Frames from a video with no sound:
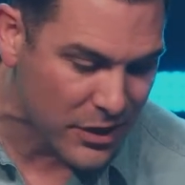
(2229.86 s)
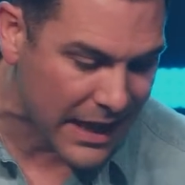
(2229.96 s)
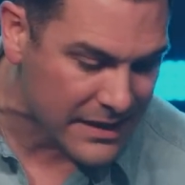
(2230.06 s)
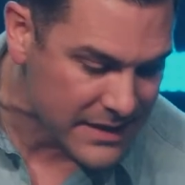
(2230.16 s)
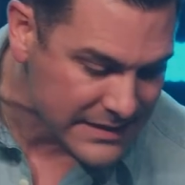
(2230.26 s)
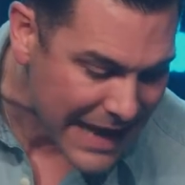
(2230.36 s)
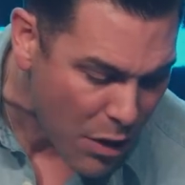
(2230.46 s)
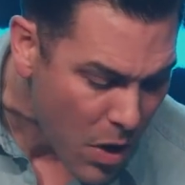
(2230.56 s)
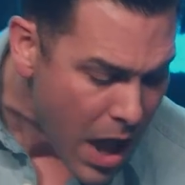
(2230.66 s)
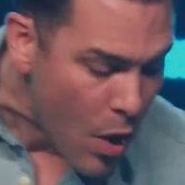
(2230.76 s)
Look at it. It says,
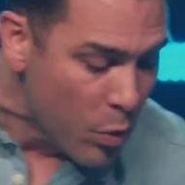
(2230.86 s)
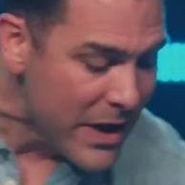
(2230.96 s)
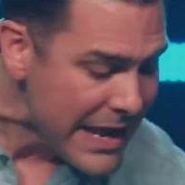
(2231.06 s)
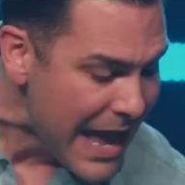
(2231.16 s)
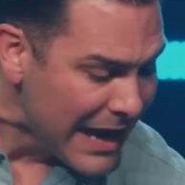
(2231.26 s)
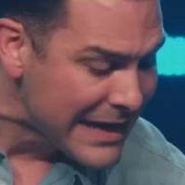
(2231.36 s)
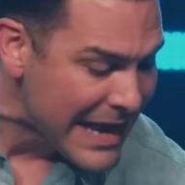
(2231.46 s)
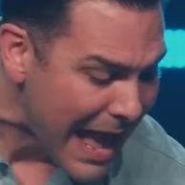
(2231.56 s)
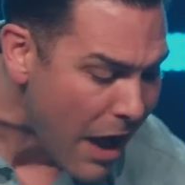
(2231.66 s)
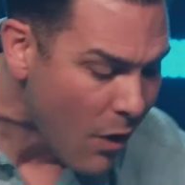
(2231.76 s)
"We
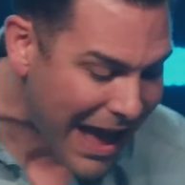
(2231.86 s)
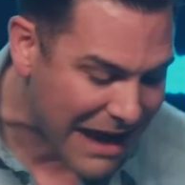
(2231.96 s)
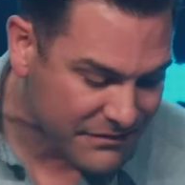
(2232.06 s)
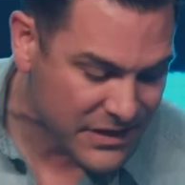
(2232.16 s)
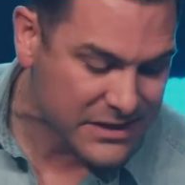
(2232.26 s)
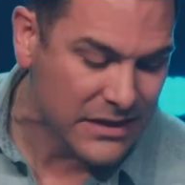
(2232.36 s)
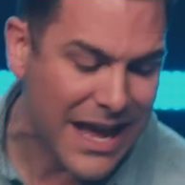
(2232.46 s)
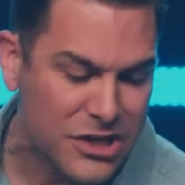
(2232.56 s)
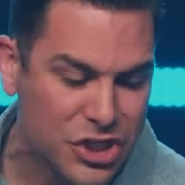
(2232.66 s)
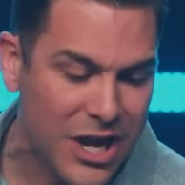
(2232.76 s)
now have this
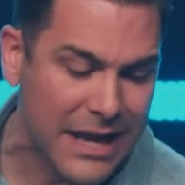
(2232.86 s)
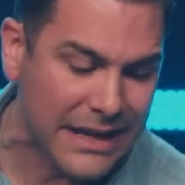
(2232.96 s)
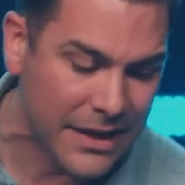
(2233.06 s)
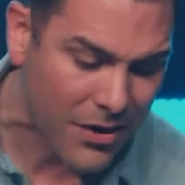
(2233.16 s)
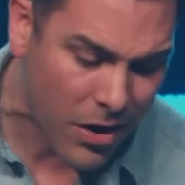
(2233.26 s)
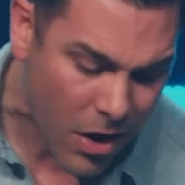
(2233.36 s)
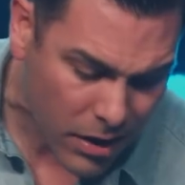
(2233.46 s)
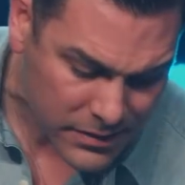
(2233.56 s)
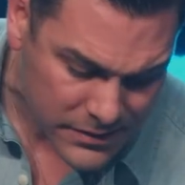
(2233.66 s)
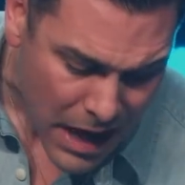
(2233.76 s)
light shining in our
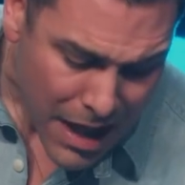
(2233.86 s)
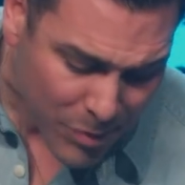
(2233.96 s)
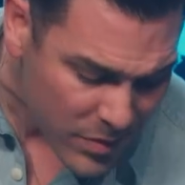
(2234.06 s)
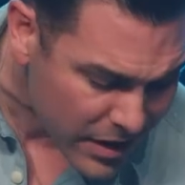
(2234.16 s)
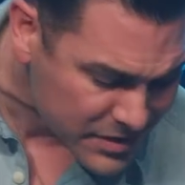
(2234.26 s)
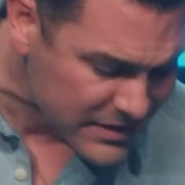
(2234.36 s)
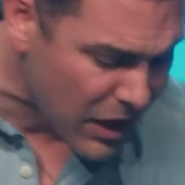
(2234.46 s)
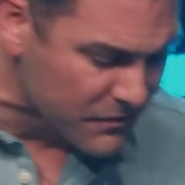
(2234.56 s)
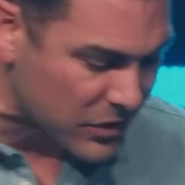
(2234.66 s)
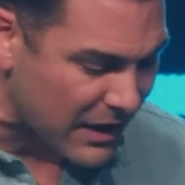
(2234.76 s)
hearts, but we
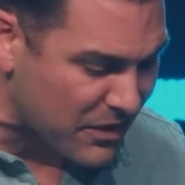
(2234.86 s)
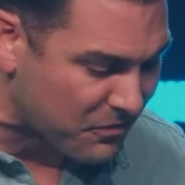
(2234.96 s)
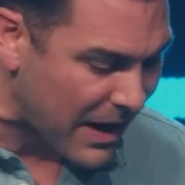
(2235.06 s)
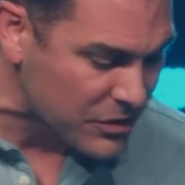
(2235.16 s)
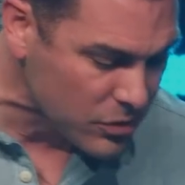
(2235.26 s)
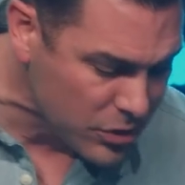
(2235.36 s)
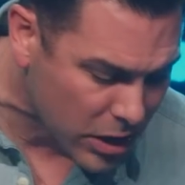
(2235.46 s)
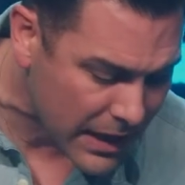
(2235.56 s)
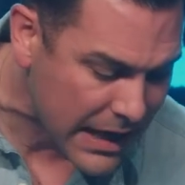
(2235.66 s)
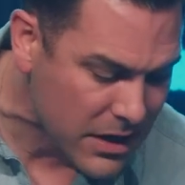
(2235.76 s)
ourselves are like fragile
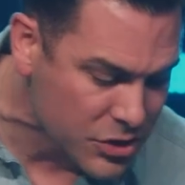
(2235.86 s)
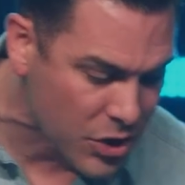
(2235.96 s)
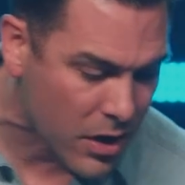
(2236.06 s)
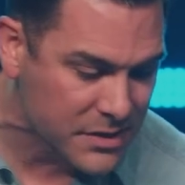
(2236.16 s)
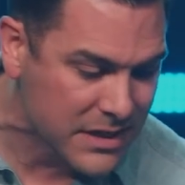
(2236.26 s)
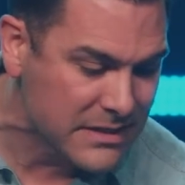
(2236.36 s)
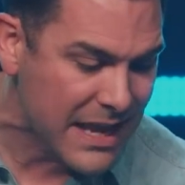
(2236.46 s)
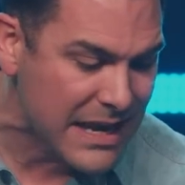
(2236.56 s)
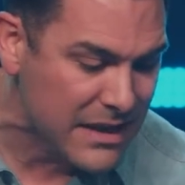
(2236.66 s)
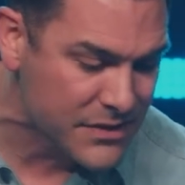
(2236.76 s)
clay jars
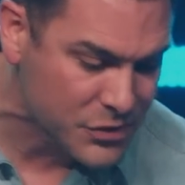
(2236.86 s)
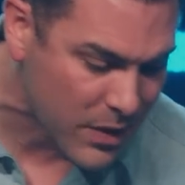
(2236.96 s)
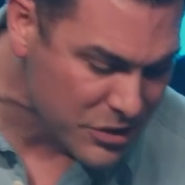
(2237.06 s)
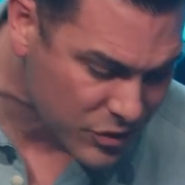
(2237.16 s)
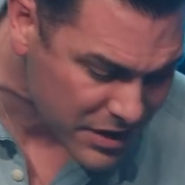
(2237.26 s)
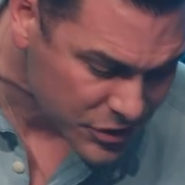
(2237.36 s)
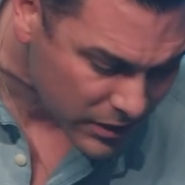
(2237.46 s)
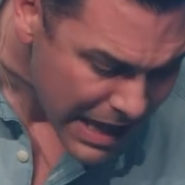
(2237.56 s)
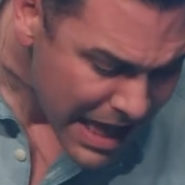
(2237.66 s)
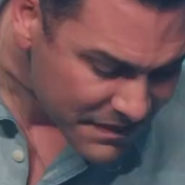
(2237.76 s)
containing this great treasure.